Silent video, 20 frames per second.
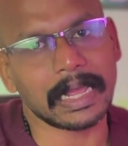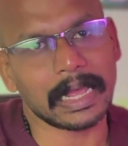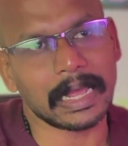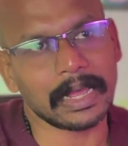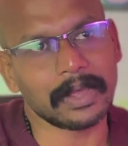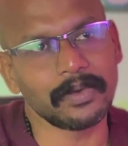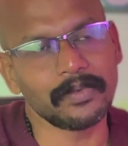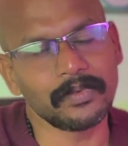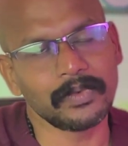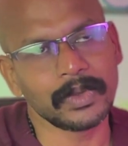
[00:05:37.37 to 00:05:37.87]

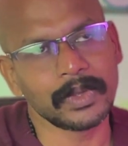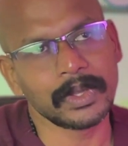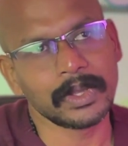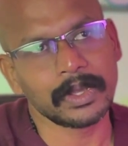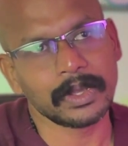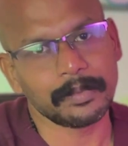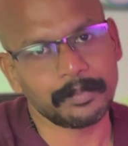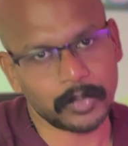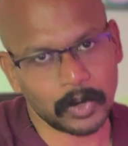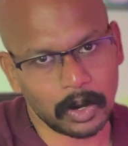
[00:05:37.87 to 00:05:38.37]
have
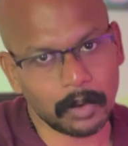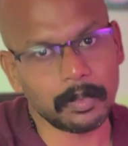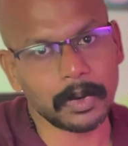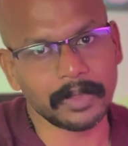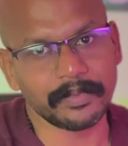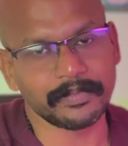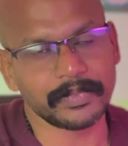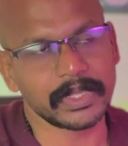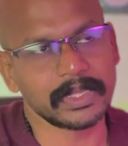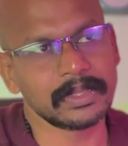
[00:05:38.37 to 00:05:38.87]

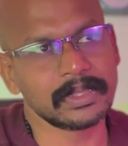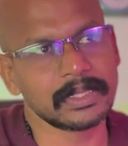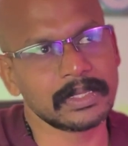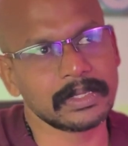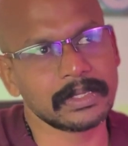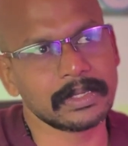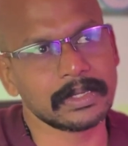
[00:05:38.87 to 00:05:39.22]
problem with.